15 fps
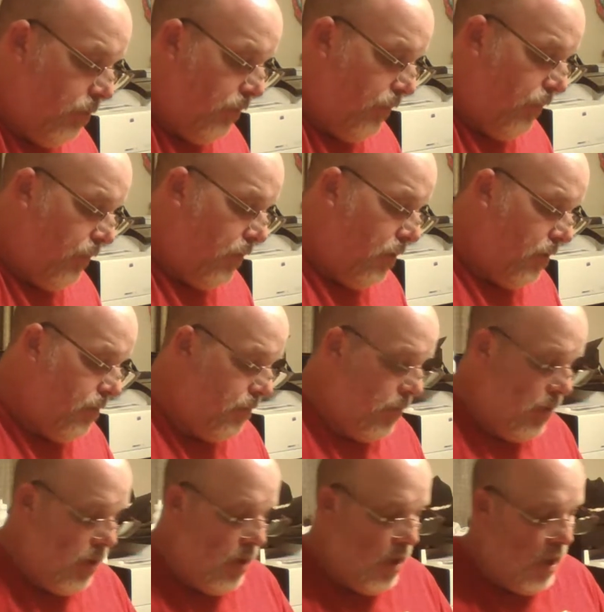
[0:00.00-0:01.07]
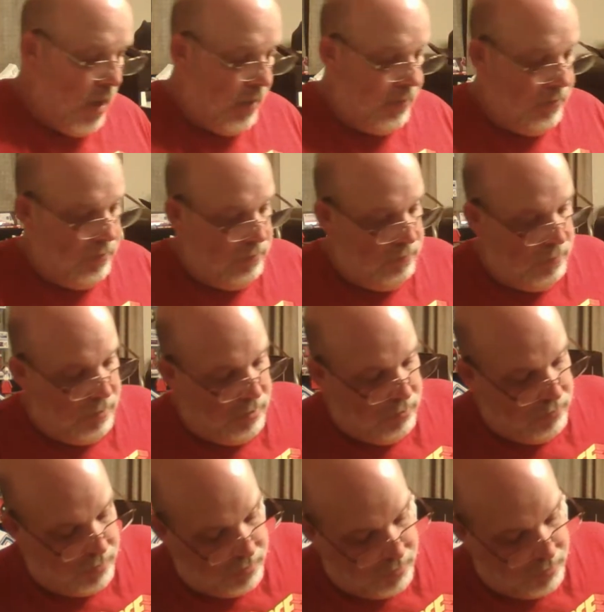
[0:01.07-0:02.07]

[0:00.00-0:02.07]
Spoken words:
prefer I not be doing